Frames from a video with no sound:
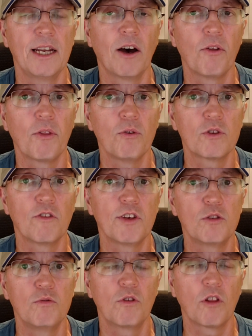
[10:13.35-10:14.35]
Now, those of
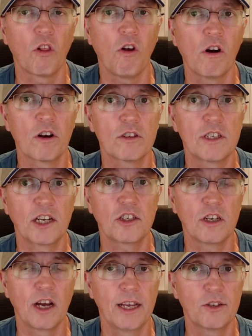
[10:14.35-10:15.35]
us who do the longer
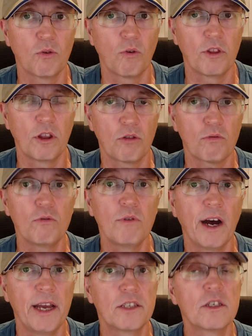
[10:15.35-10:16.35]
section hikes or the through
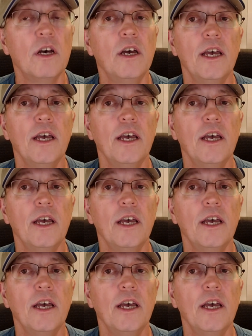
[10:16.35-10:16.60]
hikes,